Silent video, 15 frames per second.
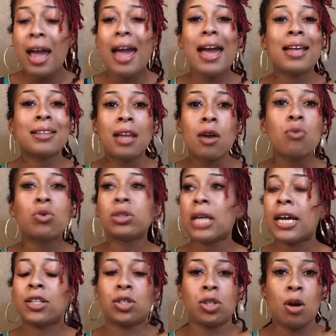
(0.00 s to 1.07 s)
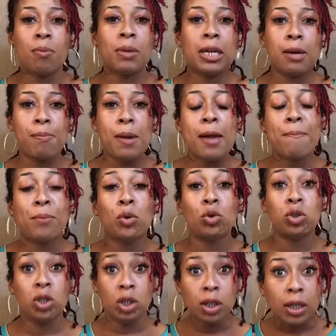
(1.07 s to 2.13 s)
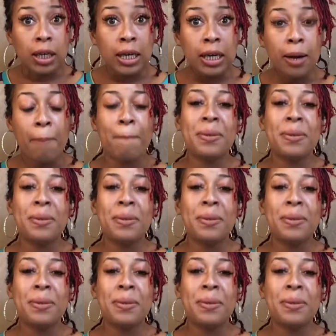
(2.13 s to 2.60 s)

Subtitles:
and there was like so many people looking